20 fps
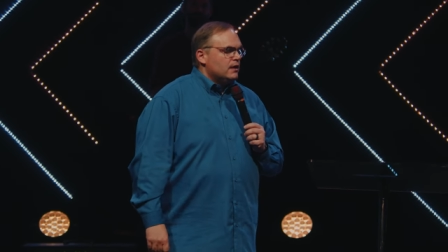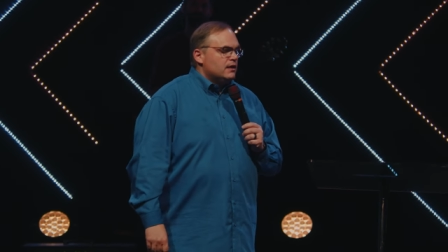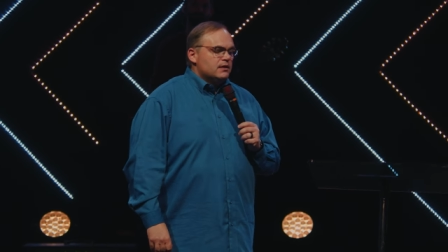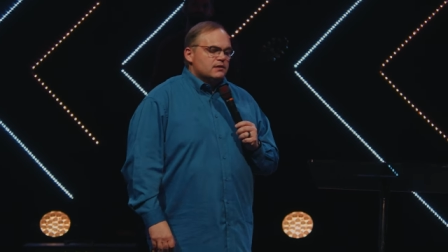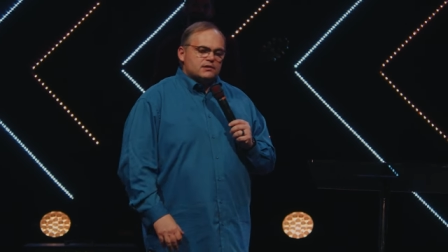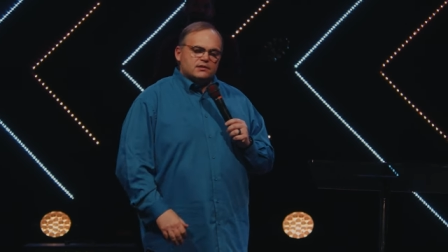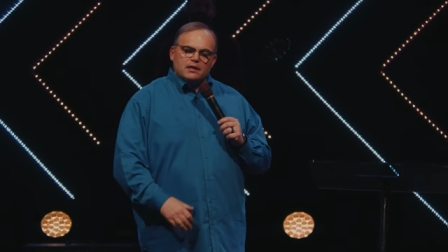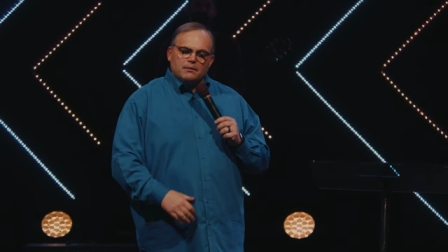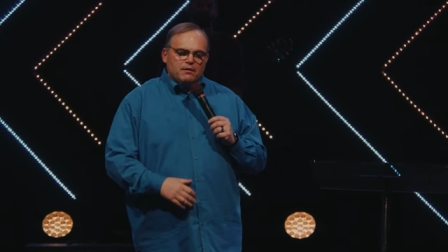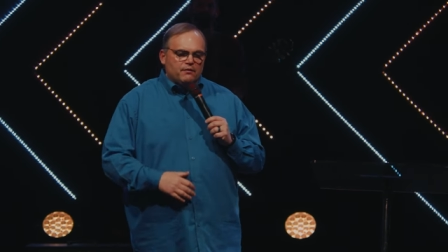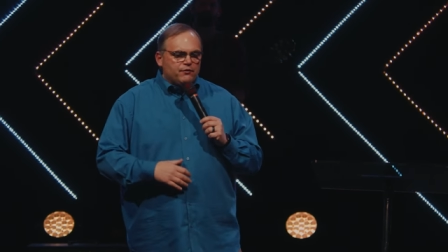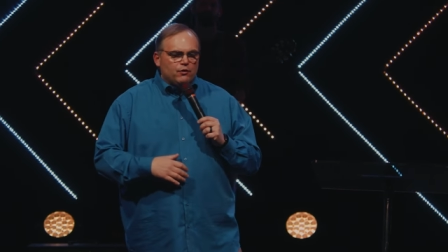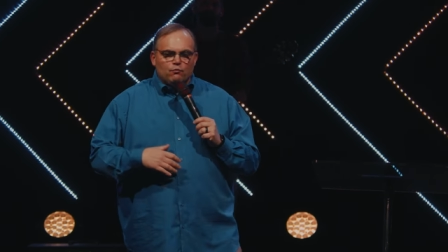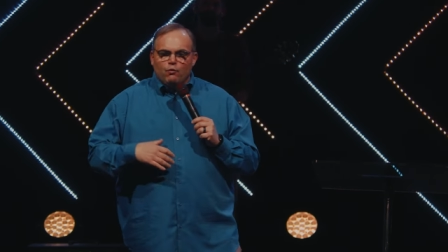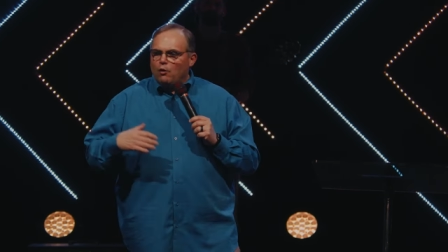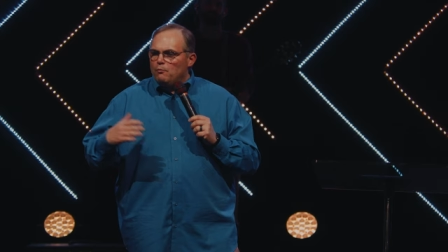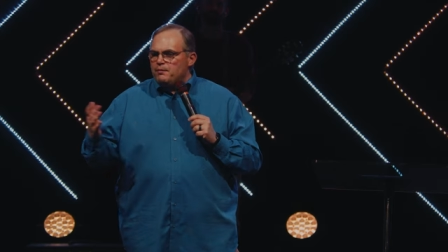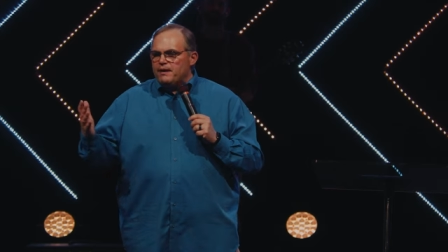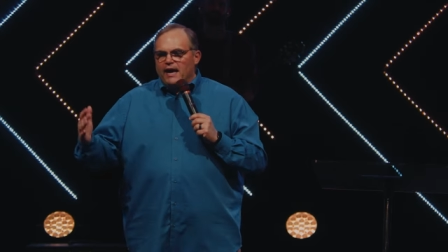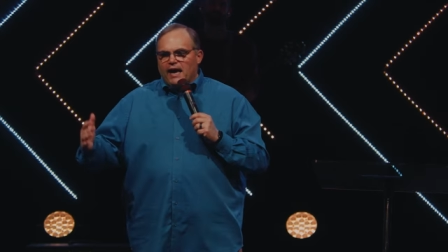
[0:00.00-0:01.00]
Some of you
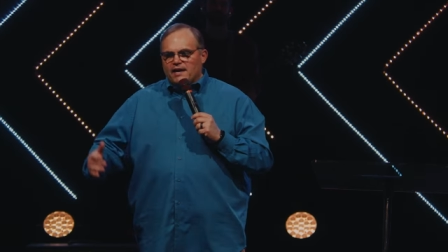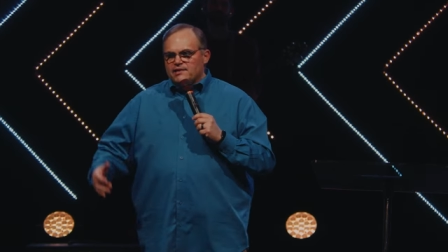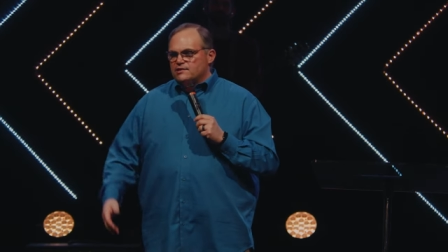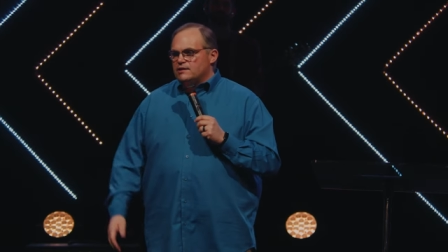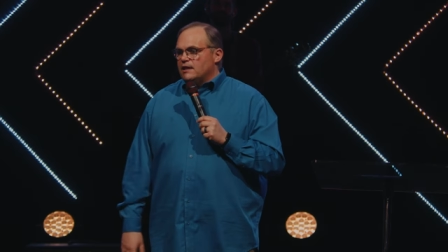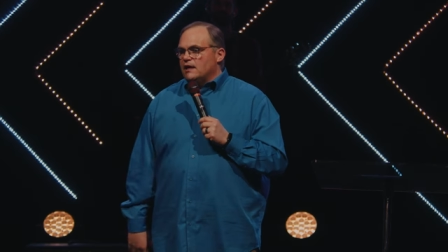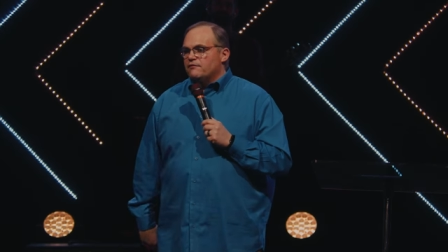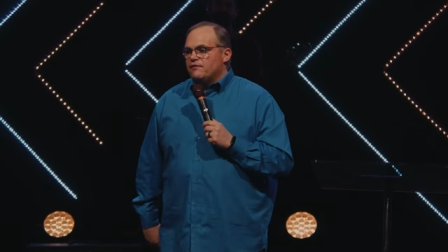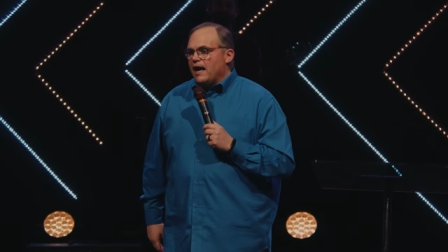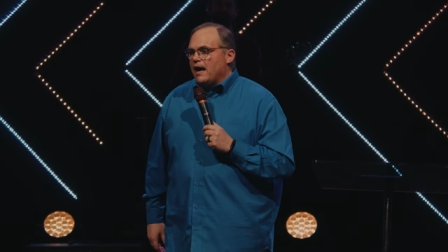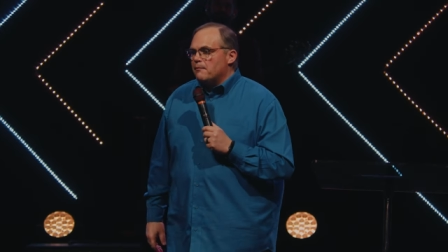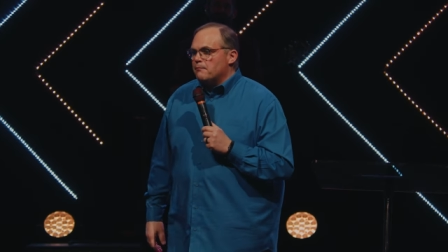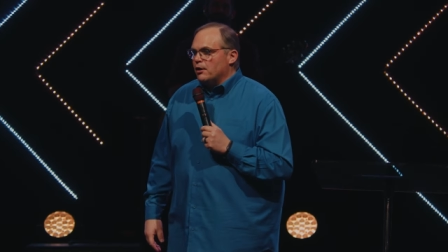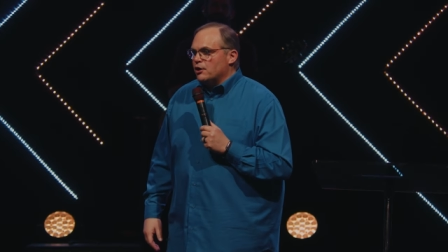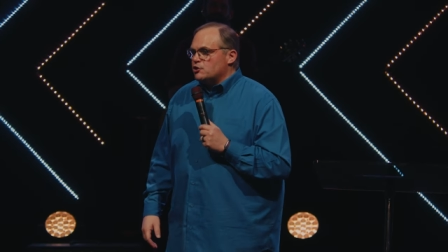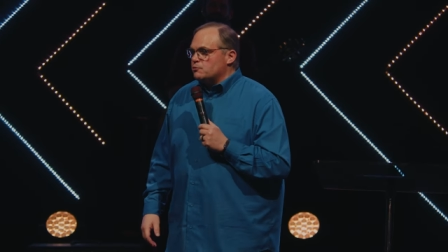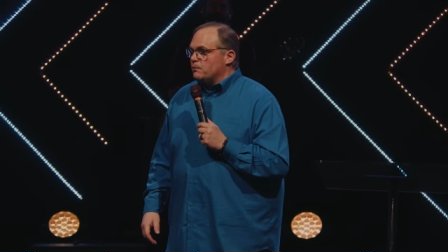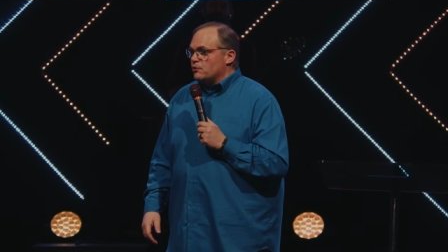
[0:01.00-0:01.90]
won't be asked to give that much,